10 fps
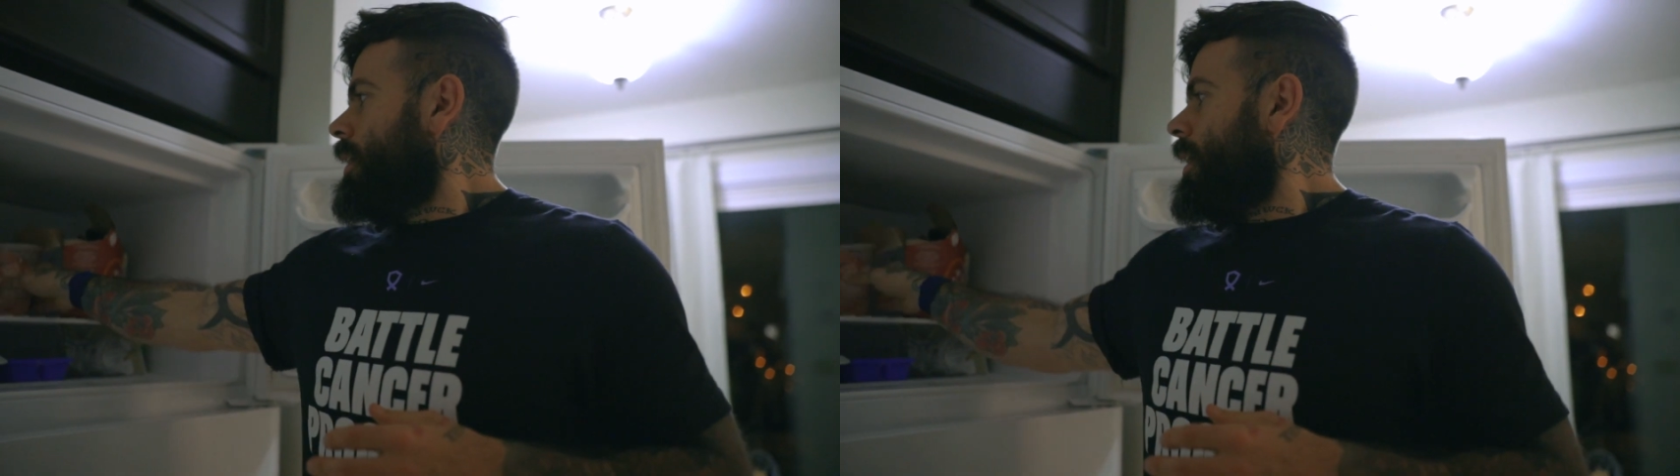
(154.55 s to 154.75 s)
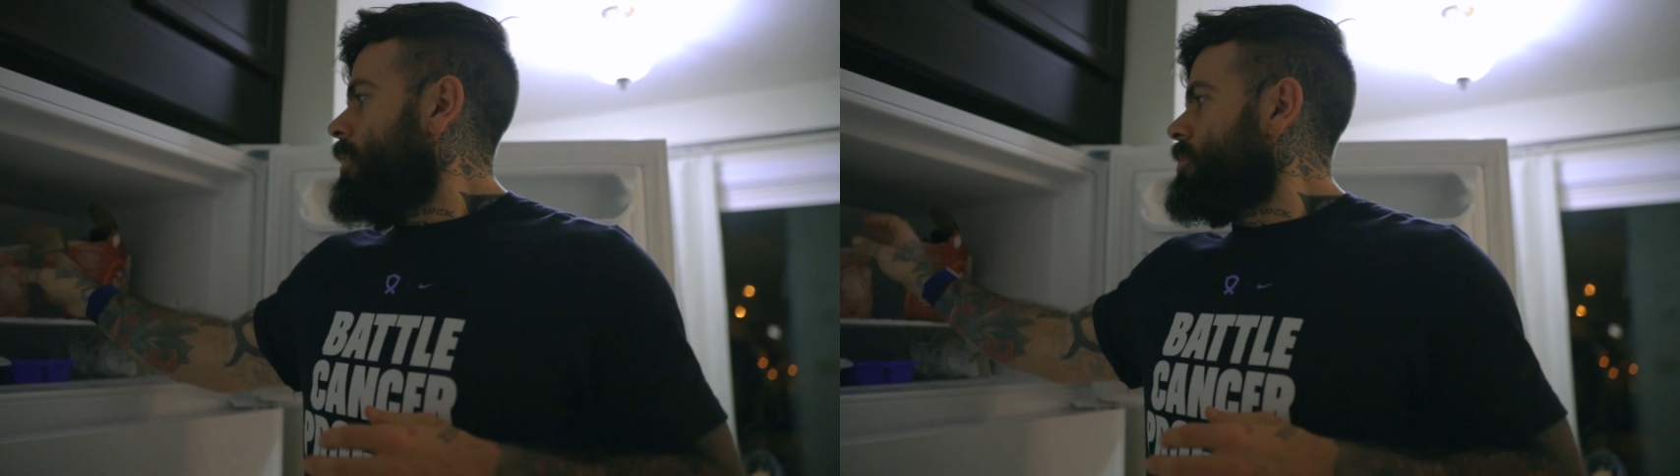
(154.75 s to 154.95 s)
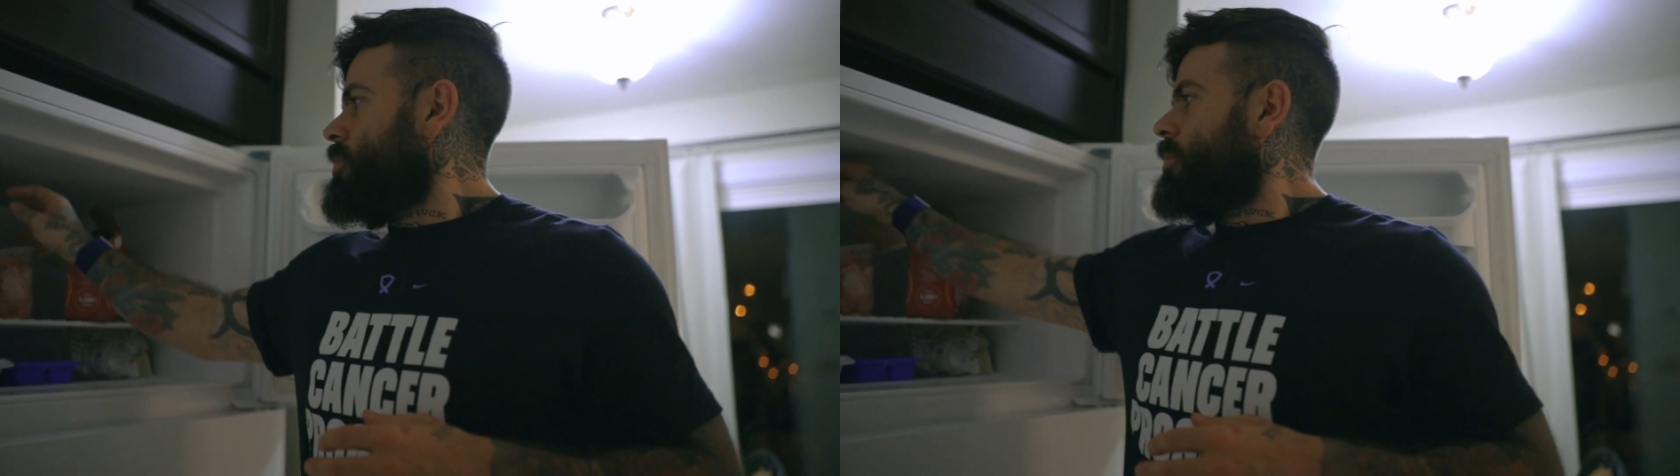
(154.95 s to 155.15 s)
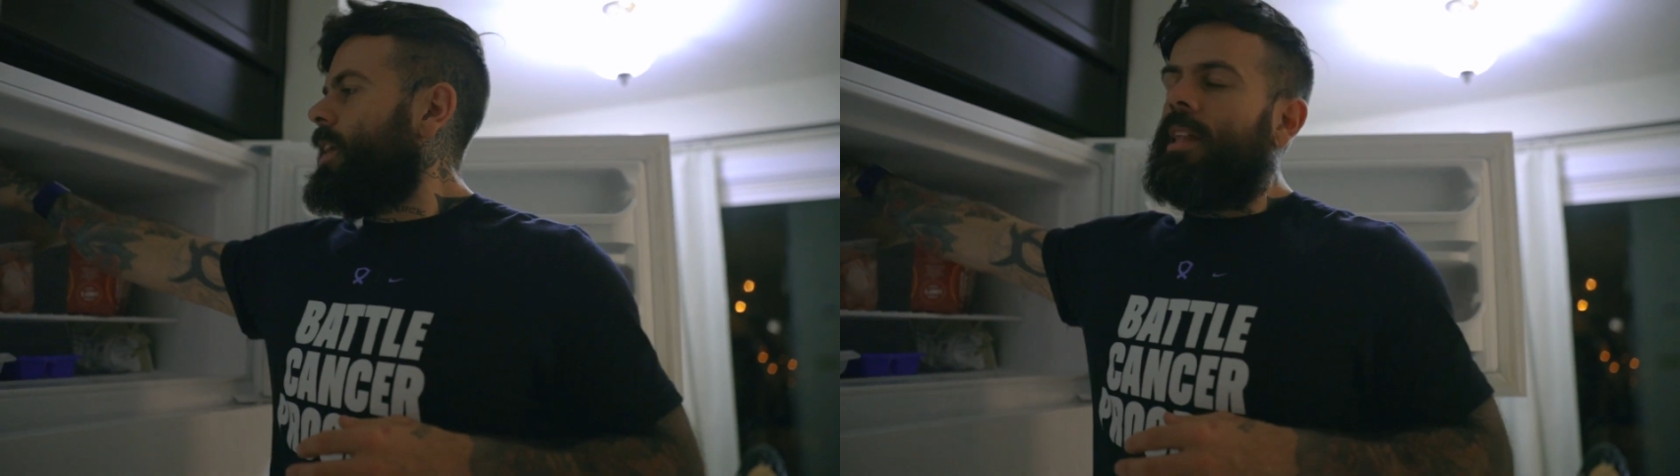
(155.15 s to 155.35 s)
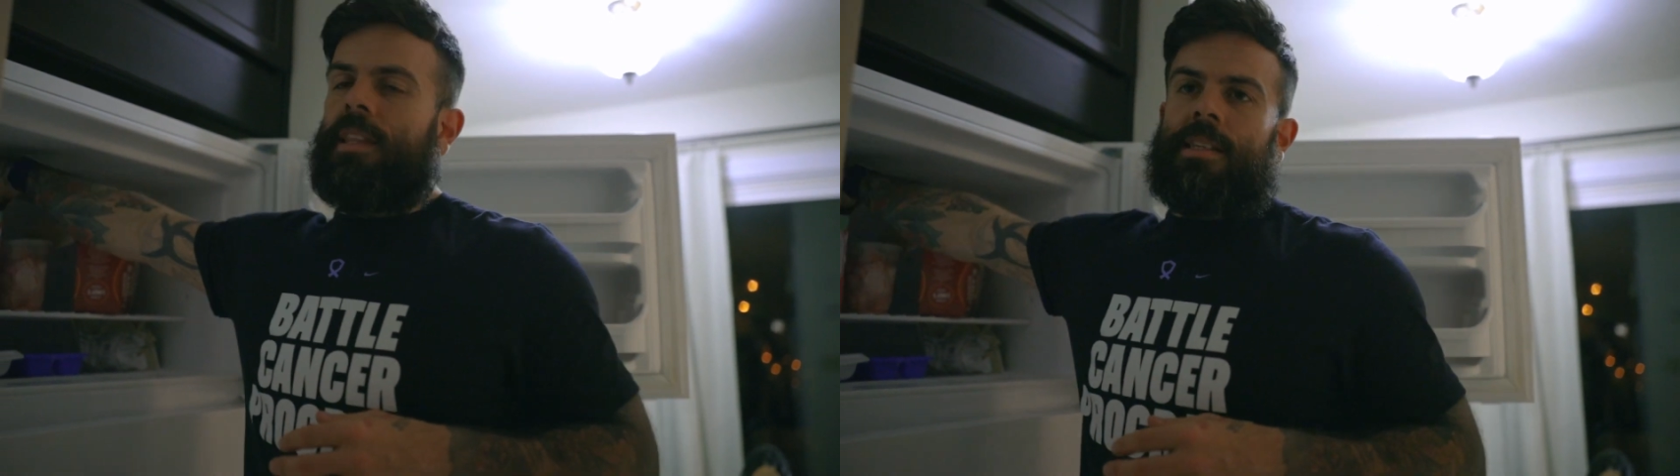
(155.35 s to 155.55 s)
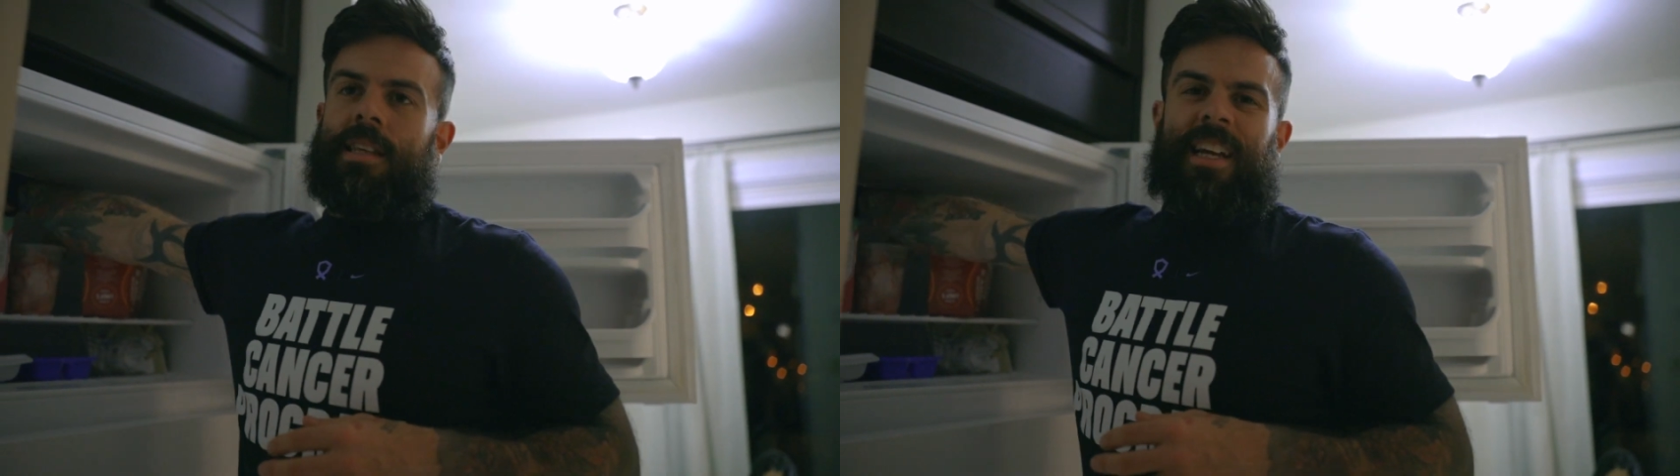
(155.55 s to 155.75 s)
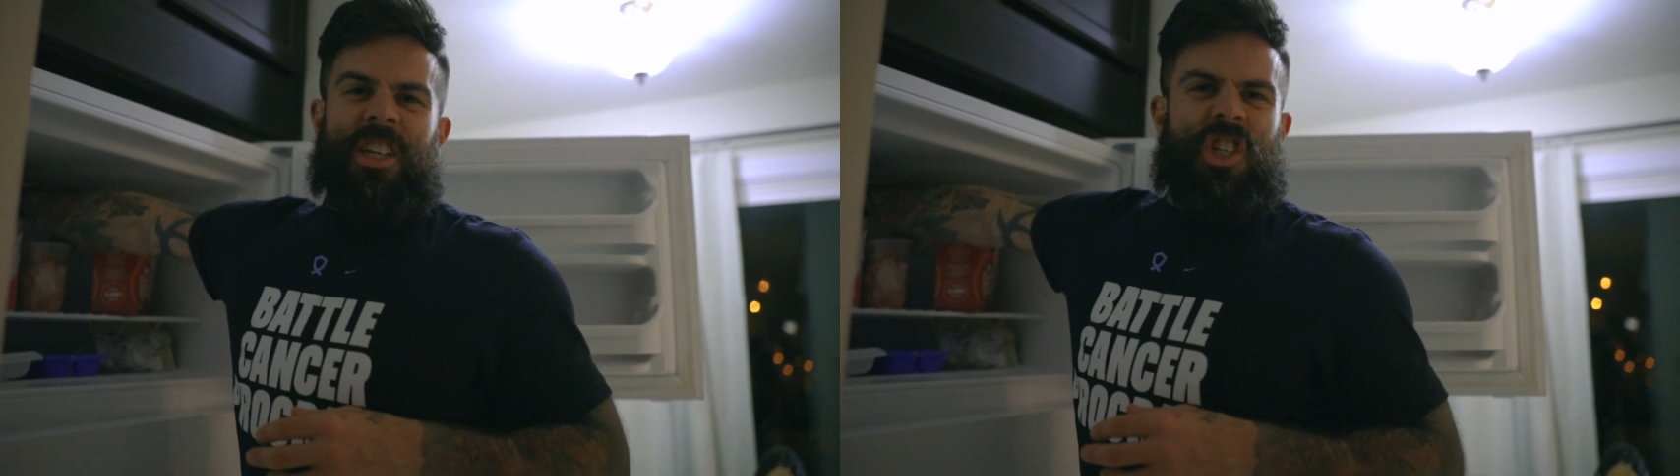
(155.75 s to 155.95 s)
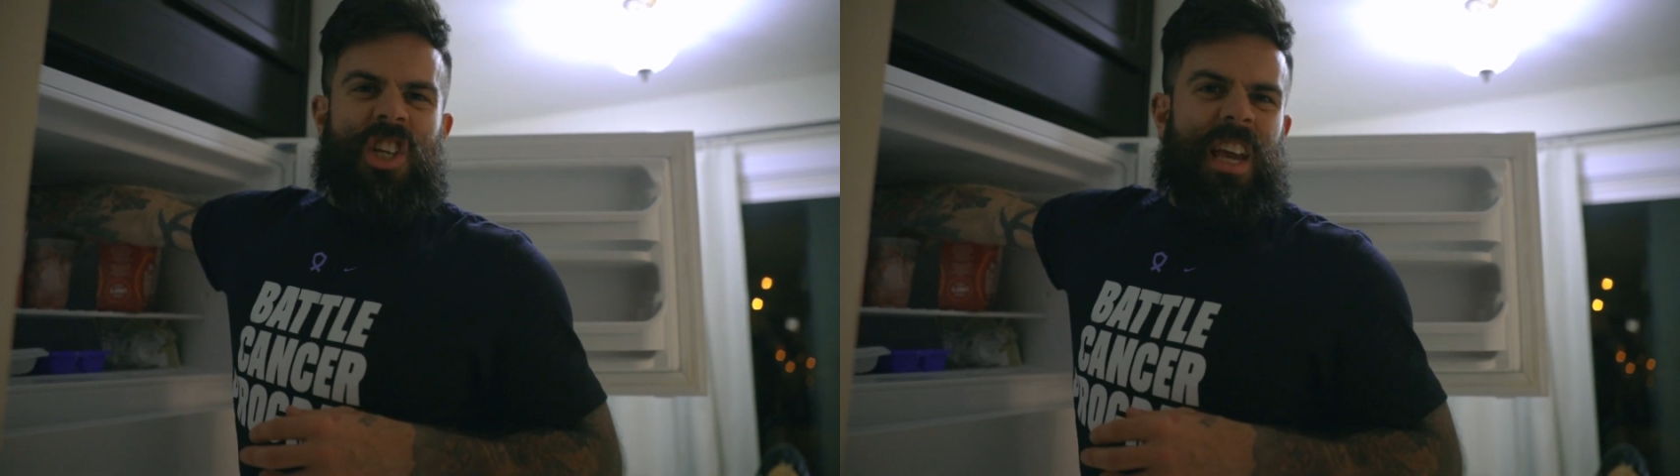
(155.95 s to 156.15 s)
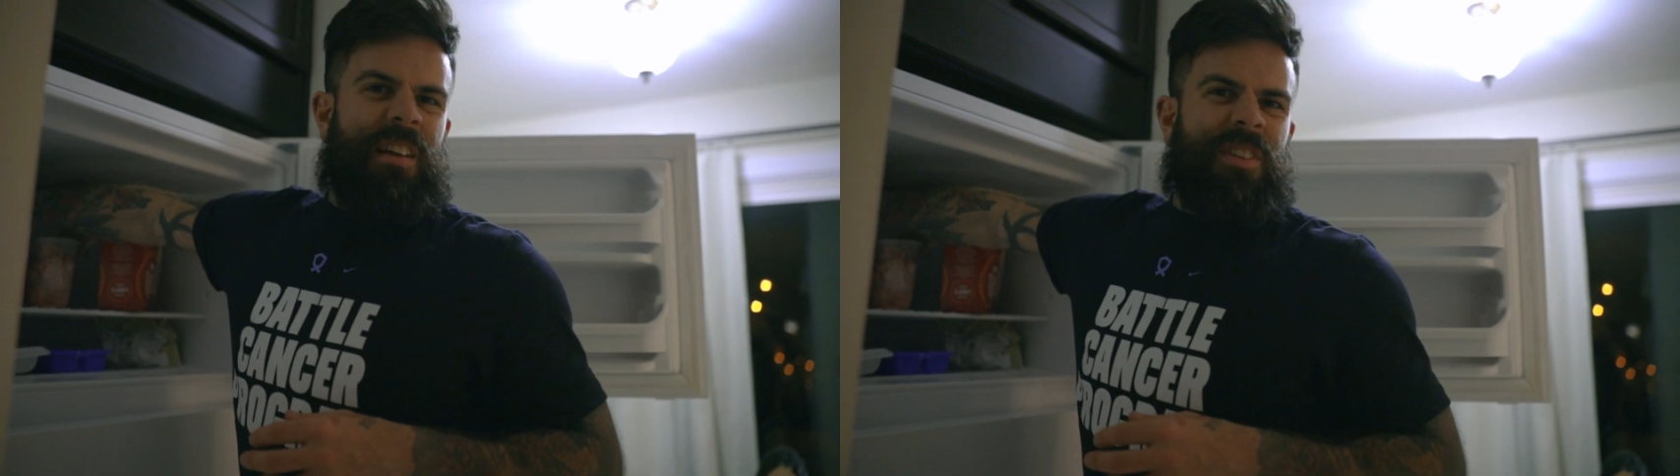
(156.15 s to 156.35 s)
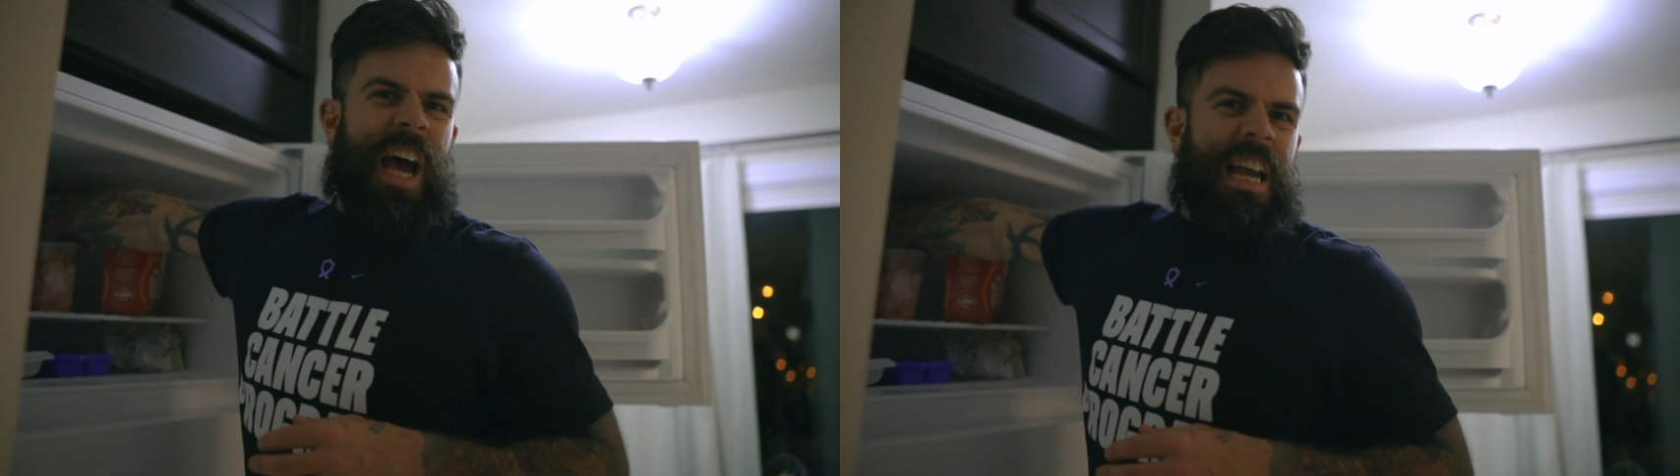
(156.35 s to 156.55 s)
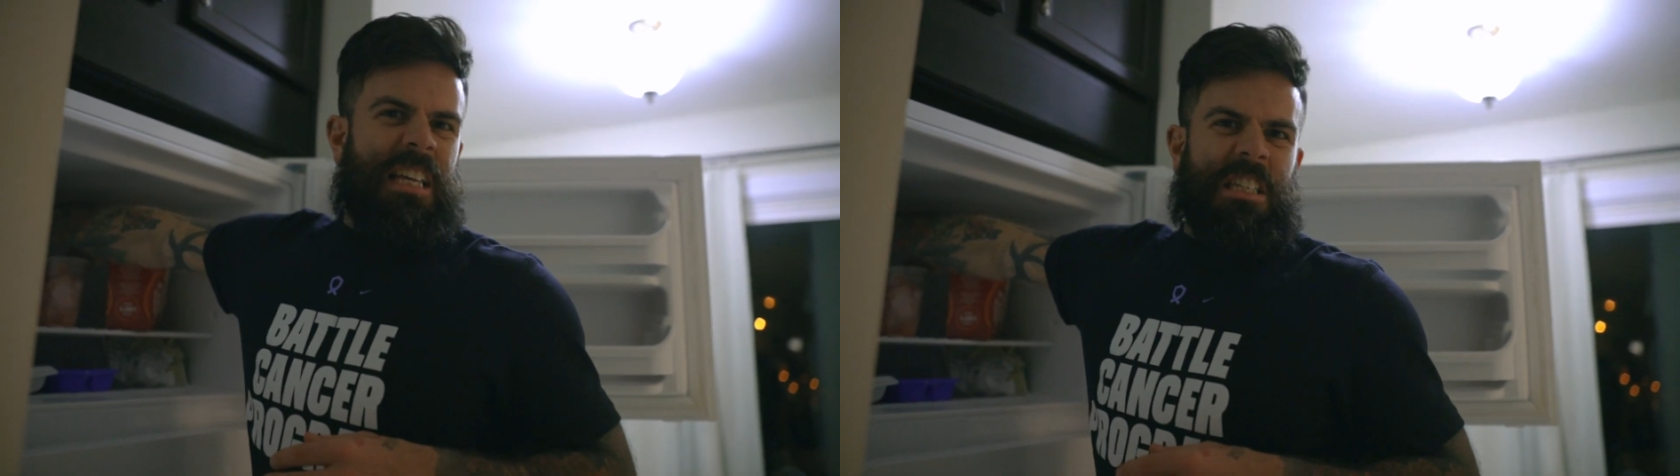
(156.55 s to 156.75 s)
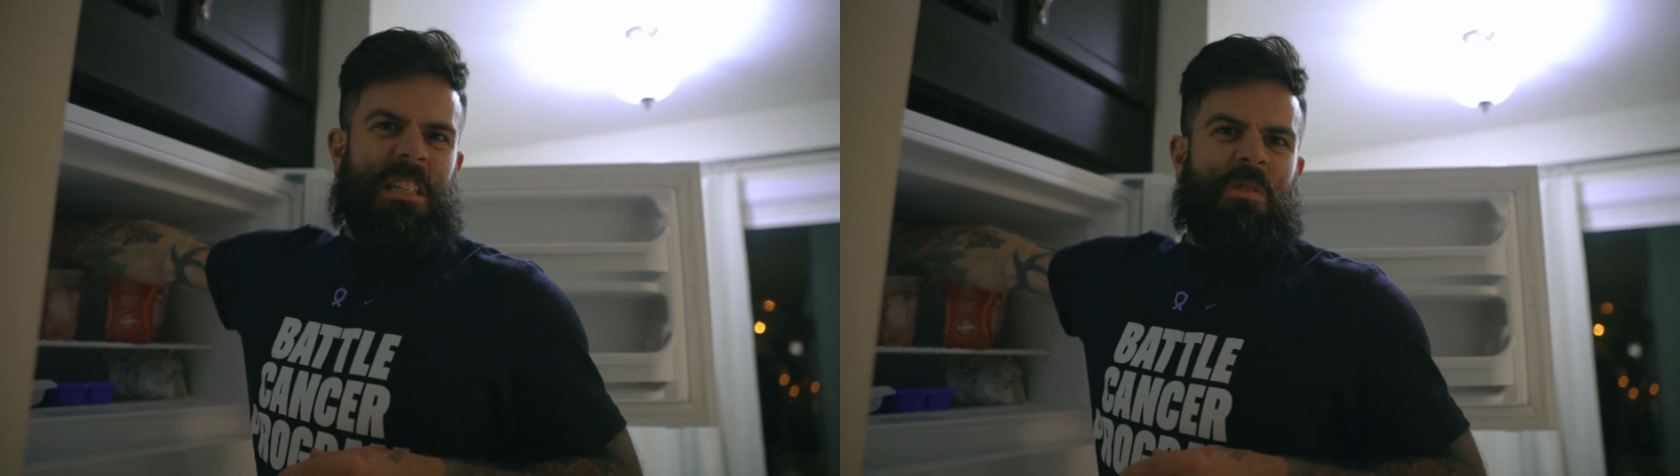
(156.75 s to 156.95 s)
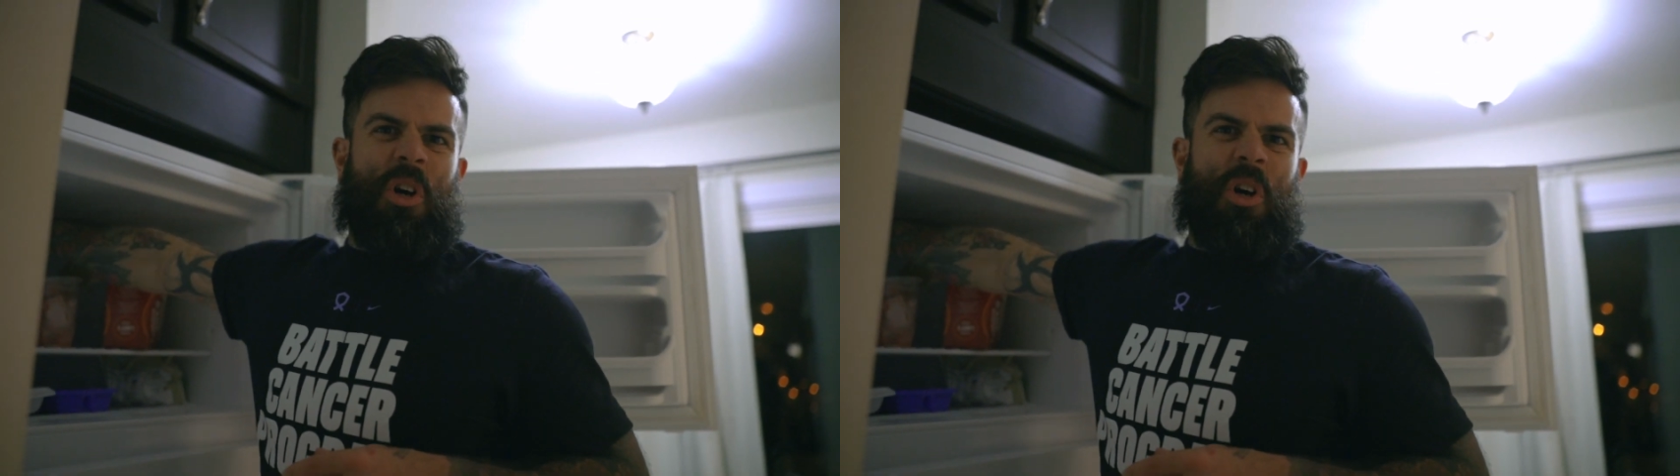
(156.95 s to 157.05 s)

I also get these like shaved ice